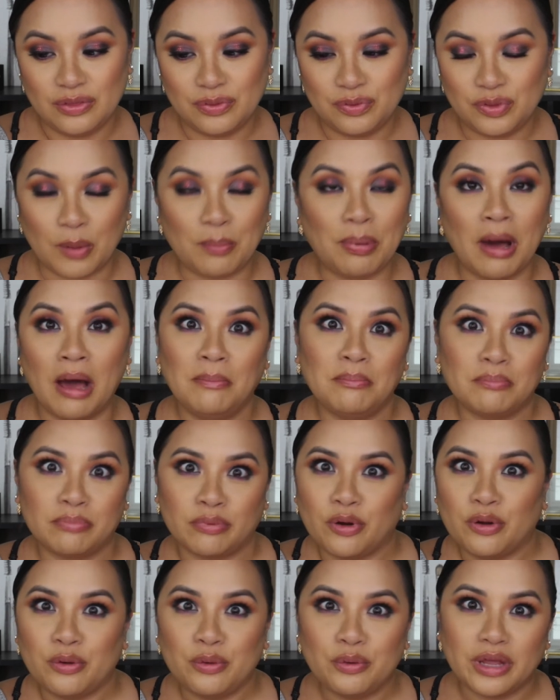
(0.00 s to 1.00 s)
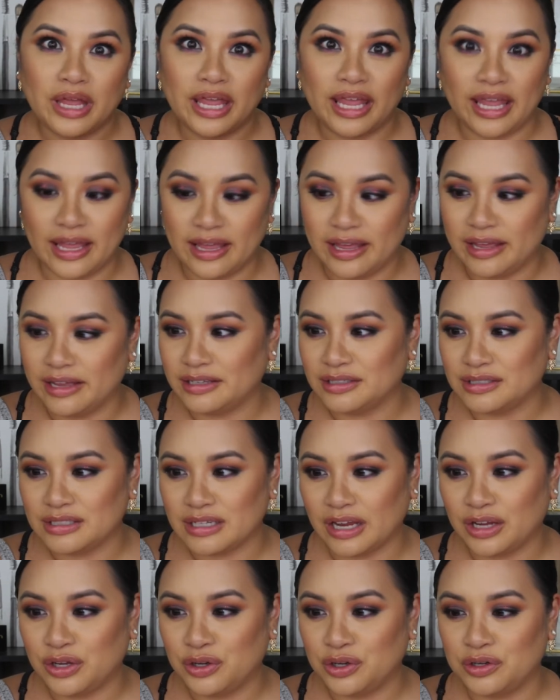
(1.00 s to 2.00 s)
the pump broke and
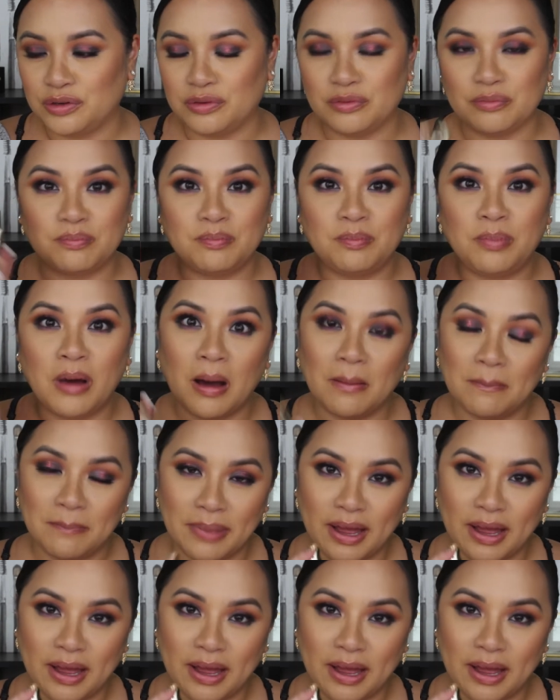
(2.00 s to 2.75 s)
I couldn't pump